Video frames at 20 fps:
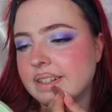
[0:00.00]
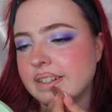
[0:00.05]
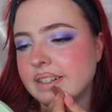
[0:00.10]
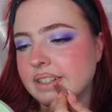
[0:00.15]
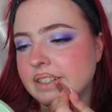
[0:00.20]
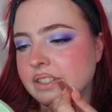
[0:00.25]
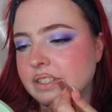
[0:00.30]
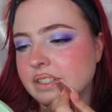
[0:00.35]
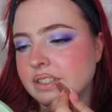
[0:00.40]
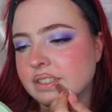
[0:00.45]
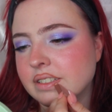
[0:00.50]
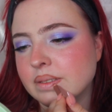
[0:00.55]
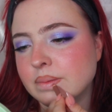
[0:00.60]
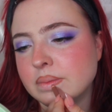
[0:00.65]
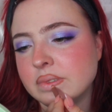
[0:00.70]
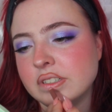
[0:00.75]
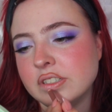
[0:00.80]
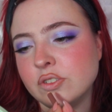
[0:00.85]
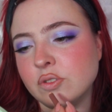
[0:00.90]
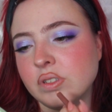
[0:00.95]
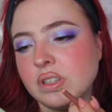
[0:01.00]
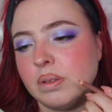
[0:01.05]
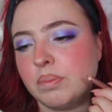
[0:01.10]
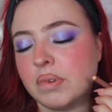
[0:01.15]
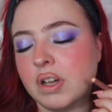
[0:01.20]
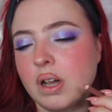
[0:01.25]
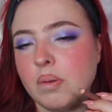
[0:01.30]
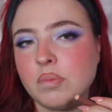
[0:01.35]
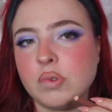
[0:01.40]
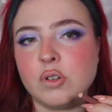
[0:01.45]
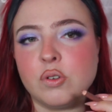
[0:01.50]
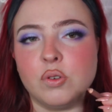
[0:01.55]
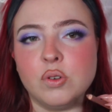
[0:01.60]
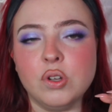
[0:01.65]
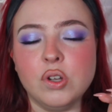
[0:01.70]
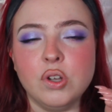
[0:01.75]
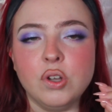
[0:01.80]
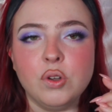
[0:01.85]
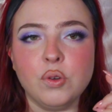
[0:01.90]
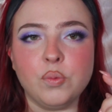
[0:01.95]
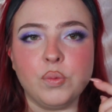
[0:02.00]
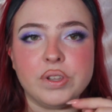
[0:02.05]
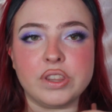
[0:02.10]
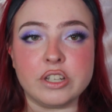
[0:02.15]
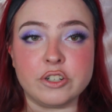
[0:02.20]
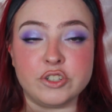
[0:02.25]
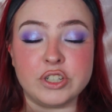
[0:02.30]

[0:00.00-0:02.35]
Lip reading: I saw somebody do a lip combo with a